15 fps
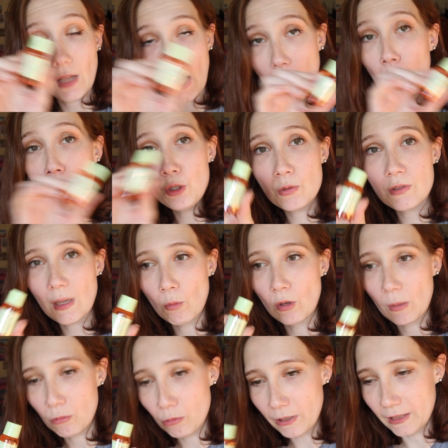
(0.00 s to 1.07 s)
I will use that one
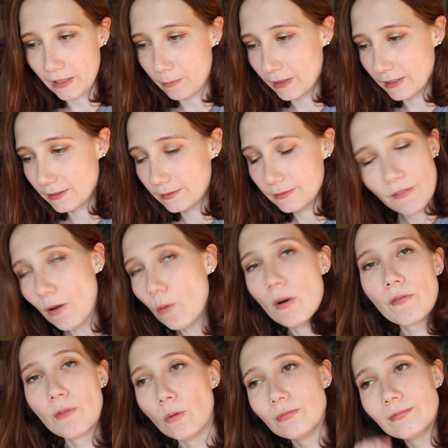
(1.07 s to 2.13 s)
up quickly, but if I would
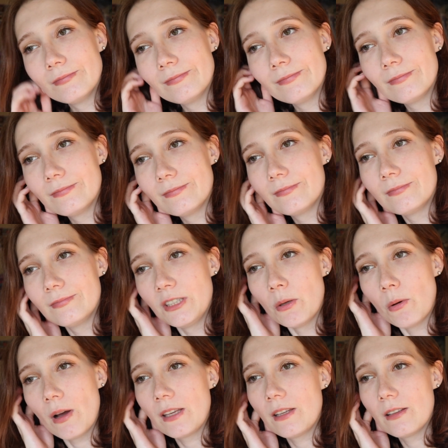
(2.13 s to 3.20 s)
have known, you know,
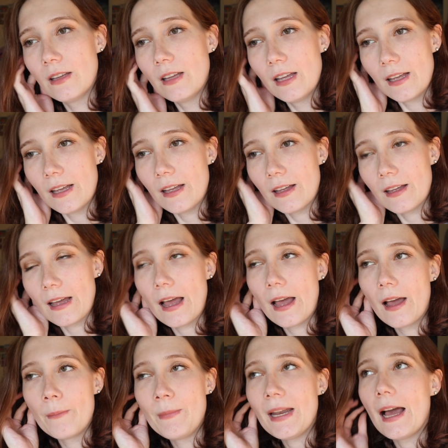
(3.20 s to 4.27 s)
I
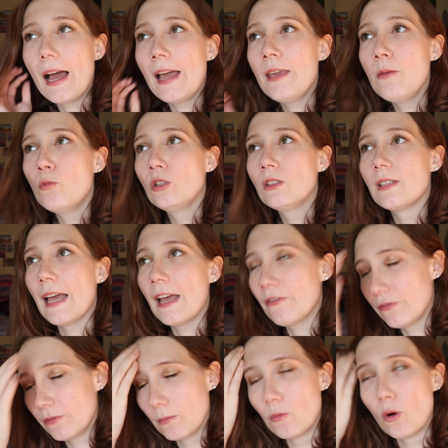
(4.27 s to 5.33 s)
mean, I would
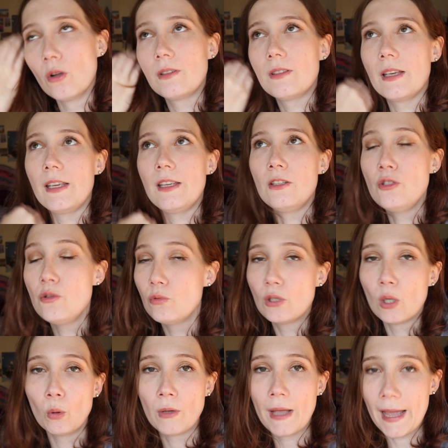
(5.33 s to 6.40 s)
have bought a new
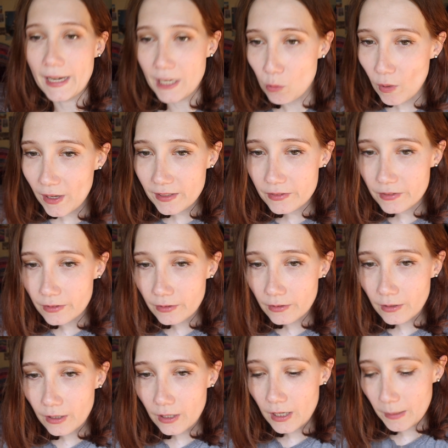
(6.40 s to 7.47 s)
toner anyways,
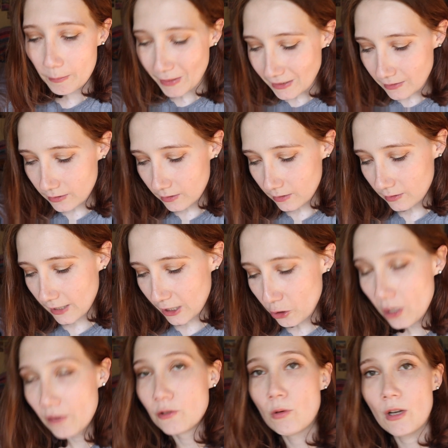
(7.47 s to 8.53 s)
but I could
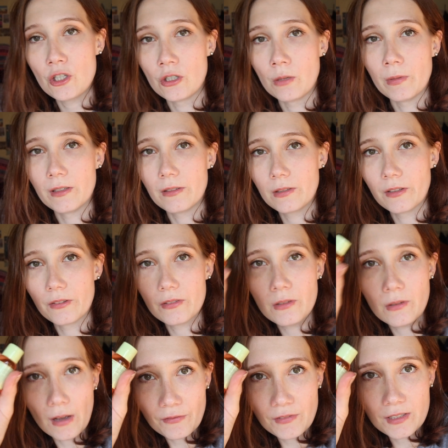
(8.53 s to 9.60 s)
have stretched it a bit because
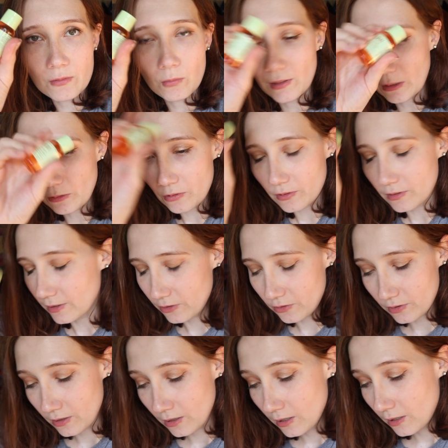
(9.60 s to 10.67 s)
you have this one.
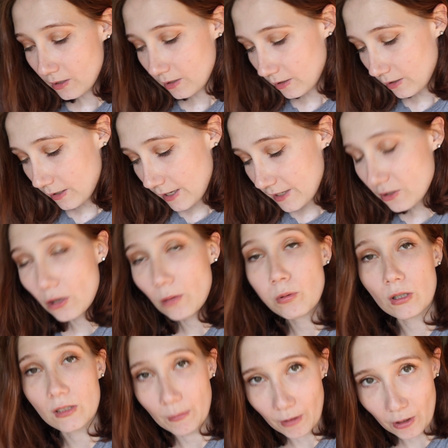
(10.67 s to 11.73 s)
That's not the
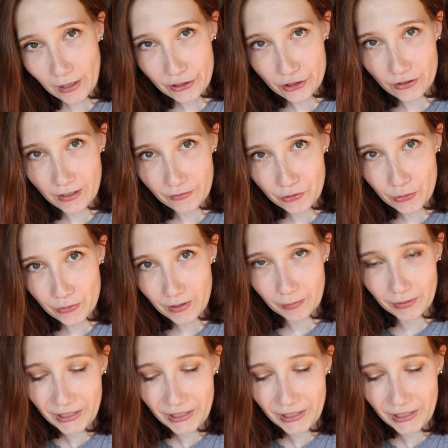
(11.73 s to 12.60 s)
product in my collection. I have to use up.